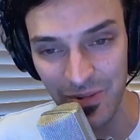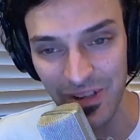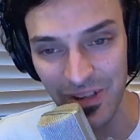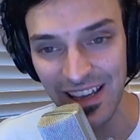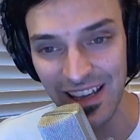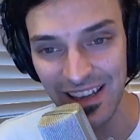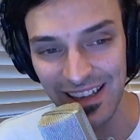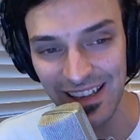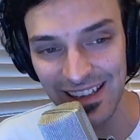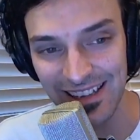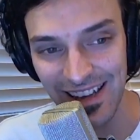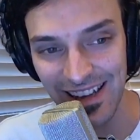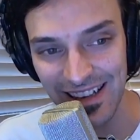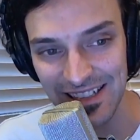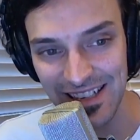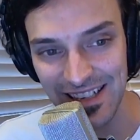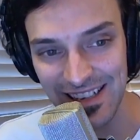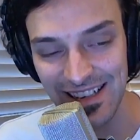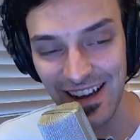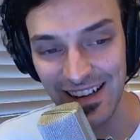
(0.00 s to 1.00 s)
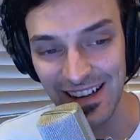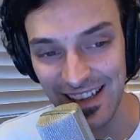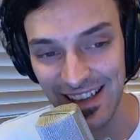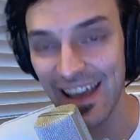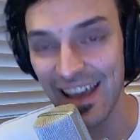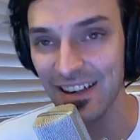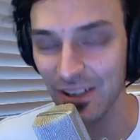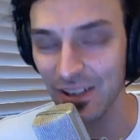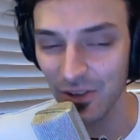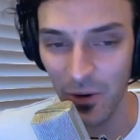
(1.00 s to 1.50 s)
Group in
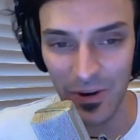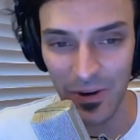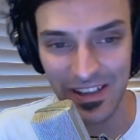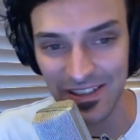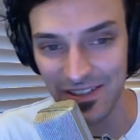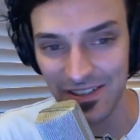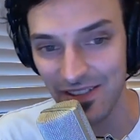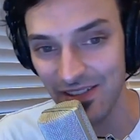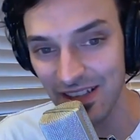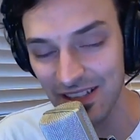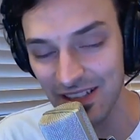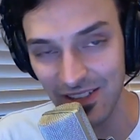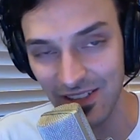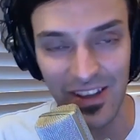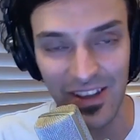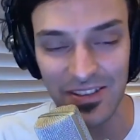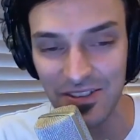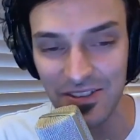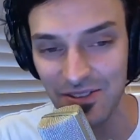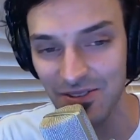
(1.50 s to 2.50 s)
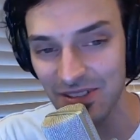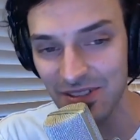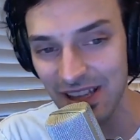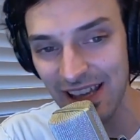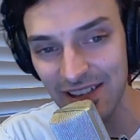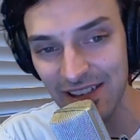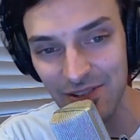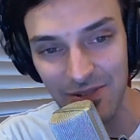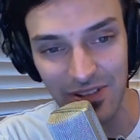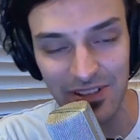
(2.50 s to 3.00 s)
1998, according to this lawsuit.
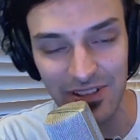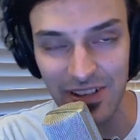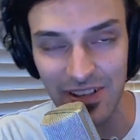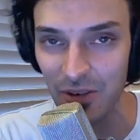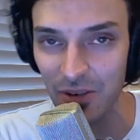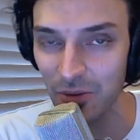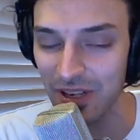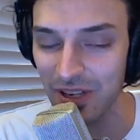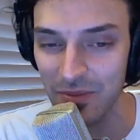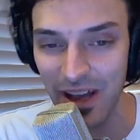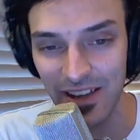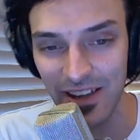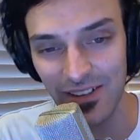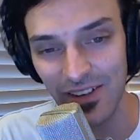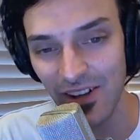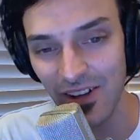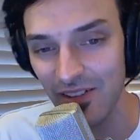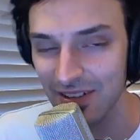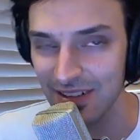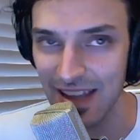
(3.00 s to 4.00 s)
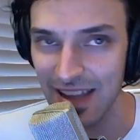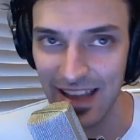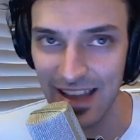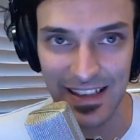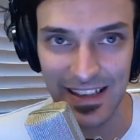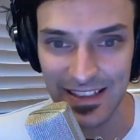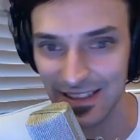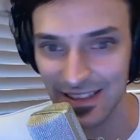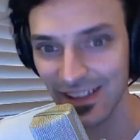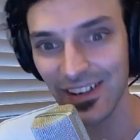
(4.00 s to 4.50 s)
And you can go read about all the
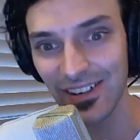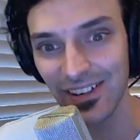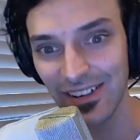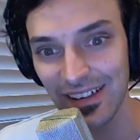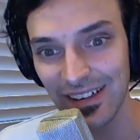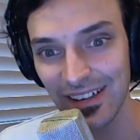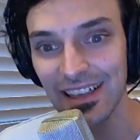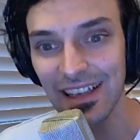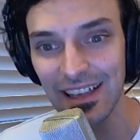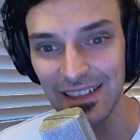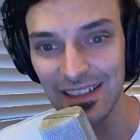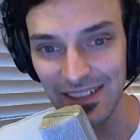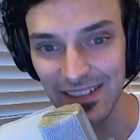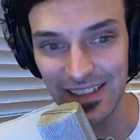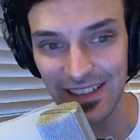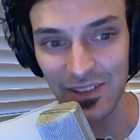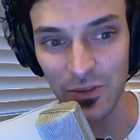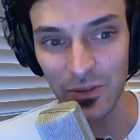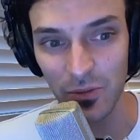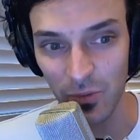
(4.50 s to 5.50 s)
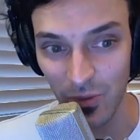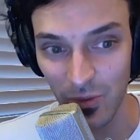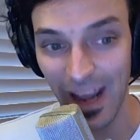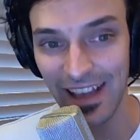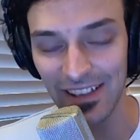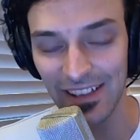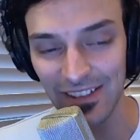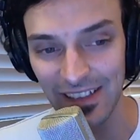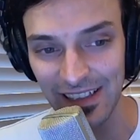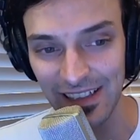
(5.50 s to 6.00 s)
decades-long legal
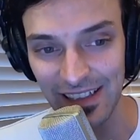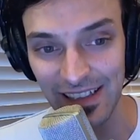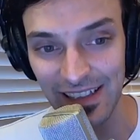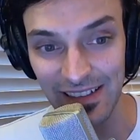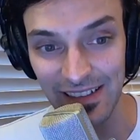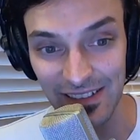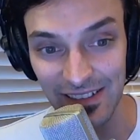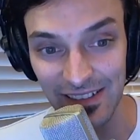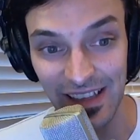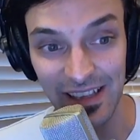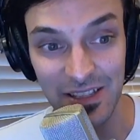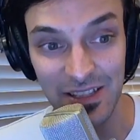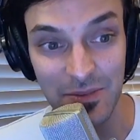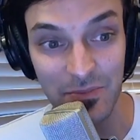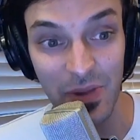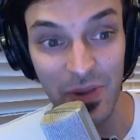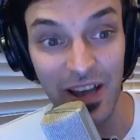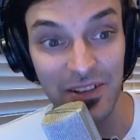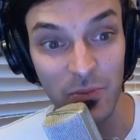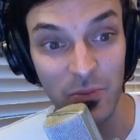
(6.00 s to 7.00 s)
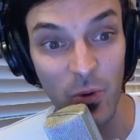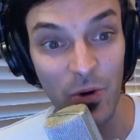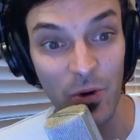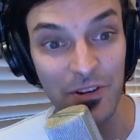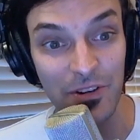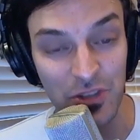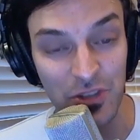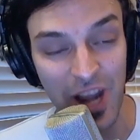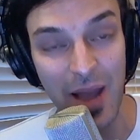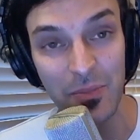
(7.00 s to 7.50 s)
wrangling in the links. But
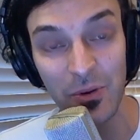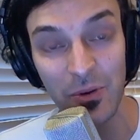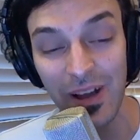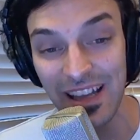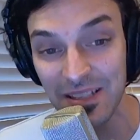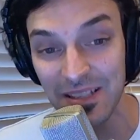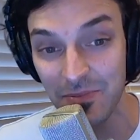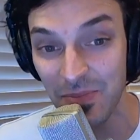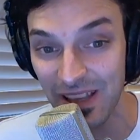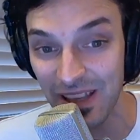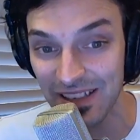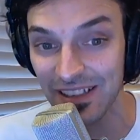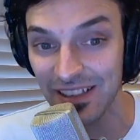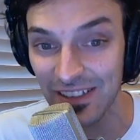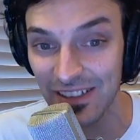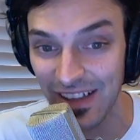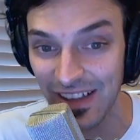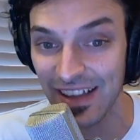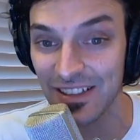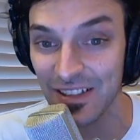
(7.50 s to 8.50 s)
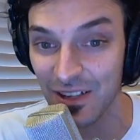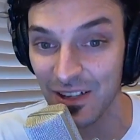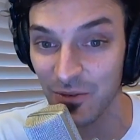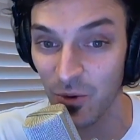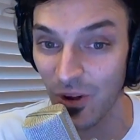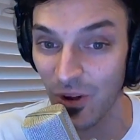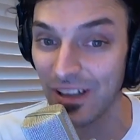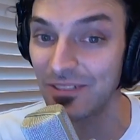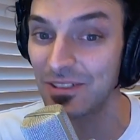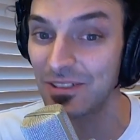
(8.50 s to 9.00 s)
Warner Chappell has been collecting
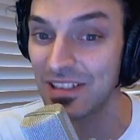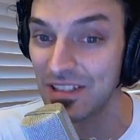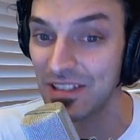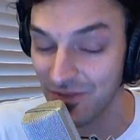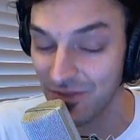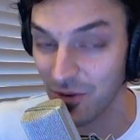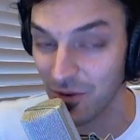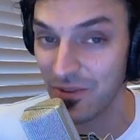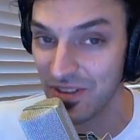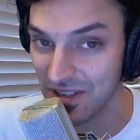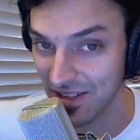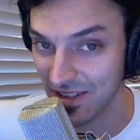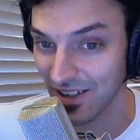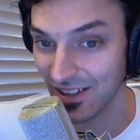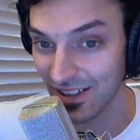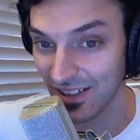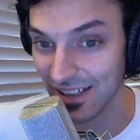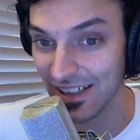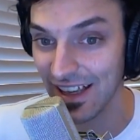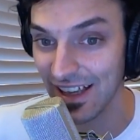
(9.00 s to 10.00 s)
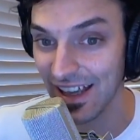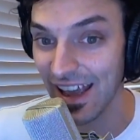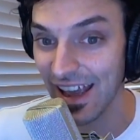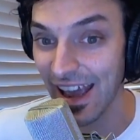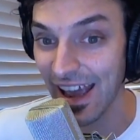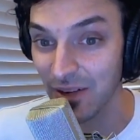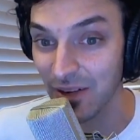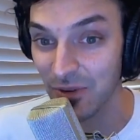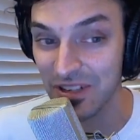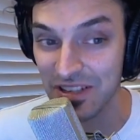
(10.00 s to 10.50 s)
royalties for the song
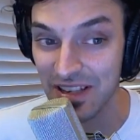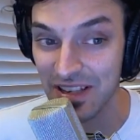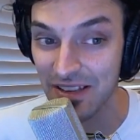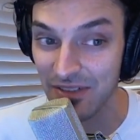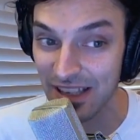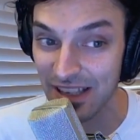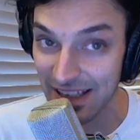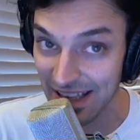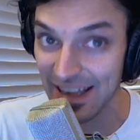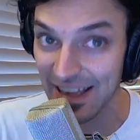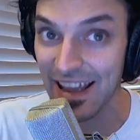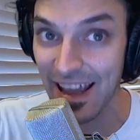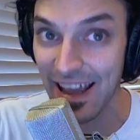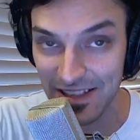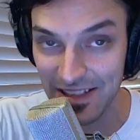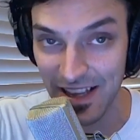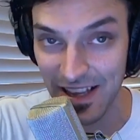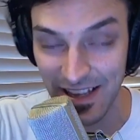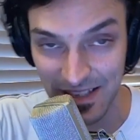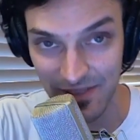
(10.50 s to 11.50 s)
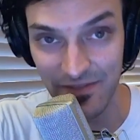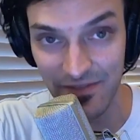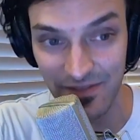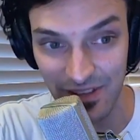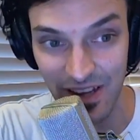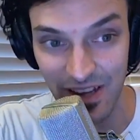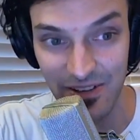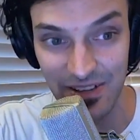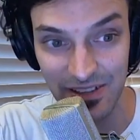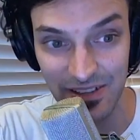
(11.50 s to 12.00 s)
and receiving in excess of,
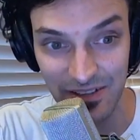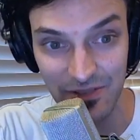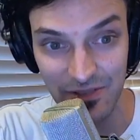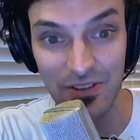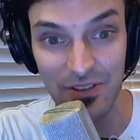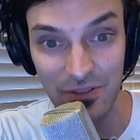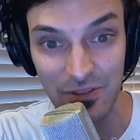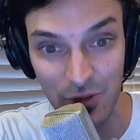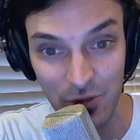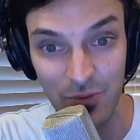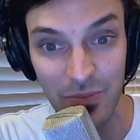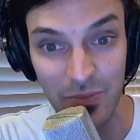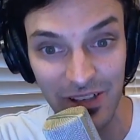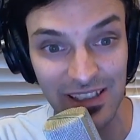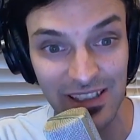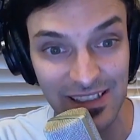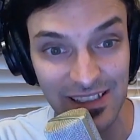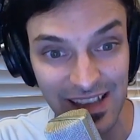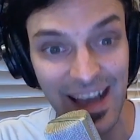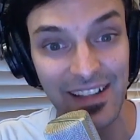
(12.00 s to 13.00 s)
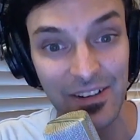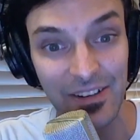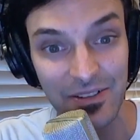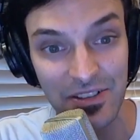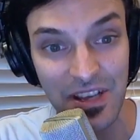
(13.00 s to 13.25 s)
noted, the $2 million